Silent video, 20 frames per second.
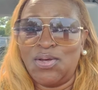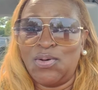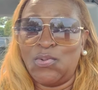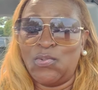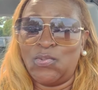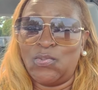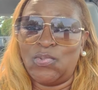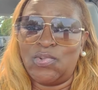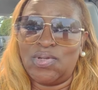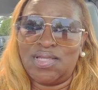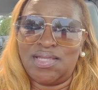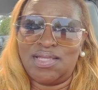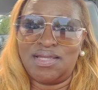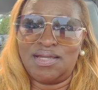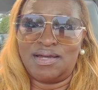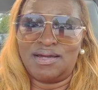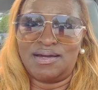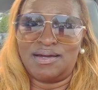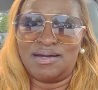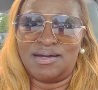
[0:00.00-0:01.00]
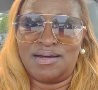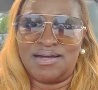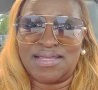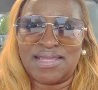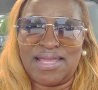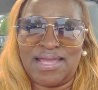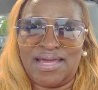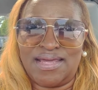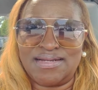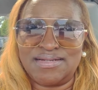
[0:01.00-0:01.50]
We
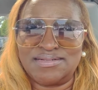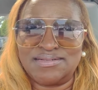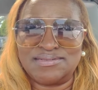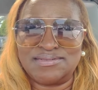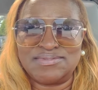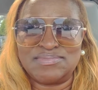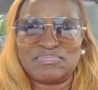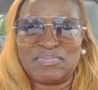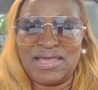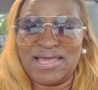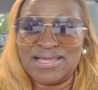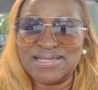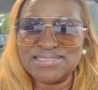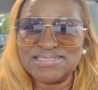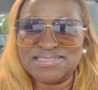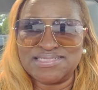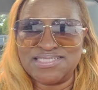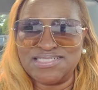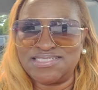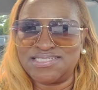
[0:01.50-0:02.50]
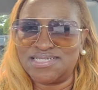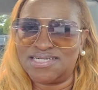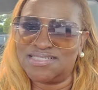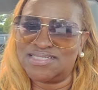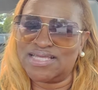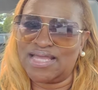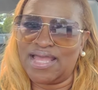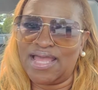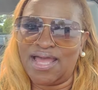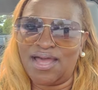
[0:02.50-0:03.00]
kind of balance each
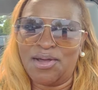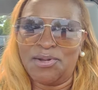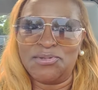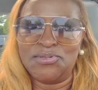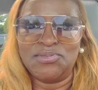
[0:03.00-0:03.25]
other out.